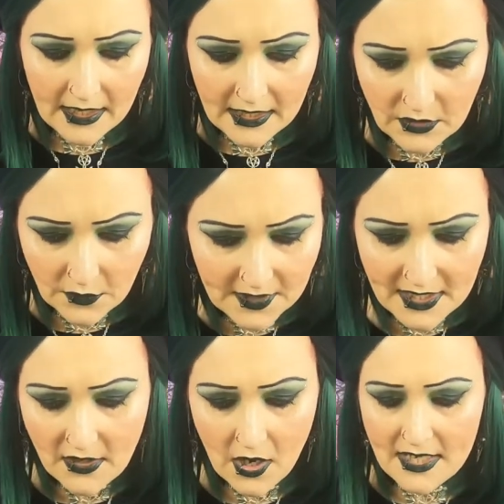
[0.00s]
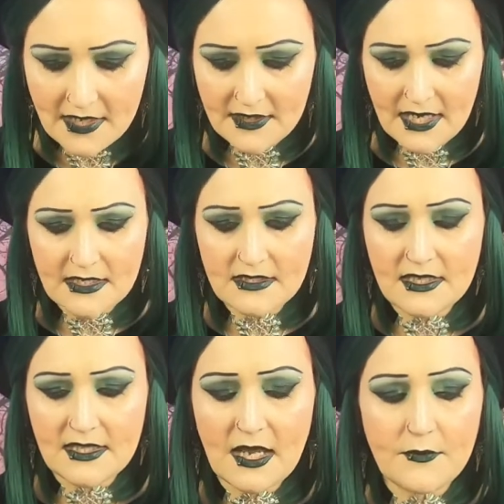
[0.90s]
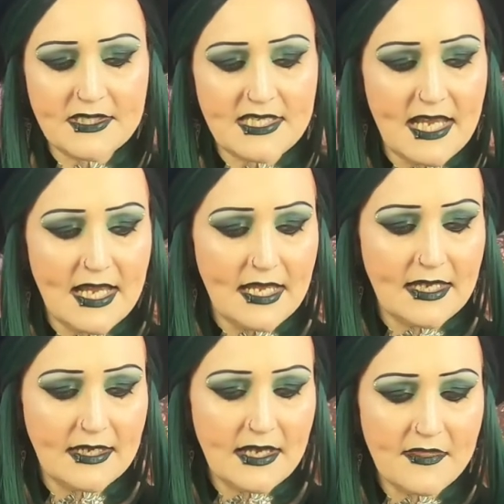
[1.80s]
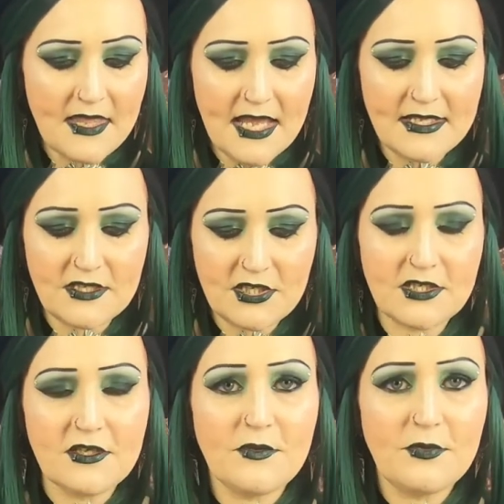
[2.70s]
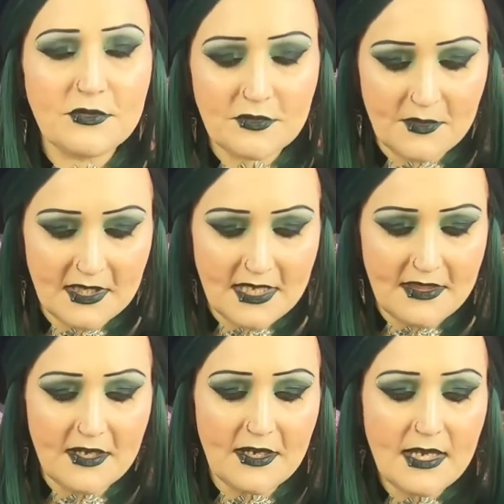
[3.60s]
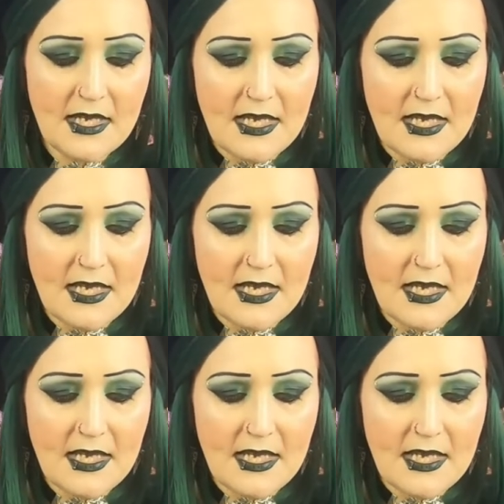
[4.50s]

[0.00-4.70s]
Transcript: I don't think I got anything else. I think that was it. And then she's going to put something in there.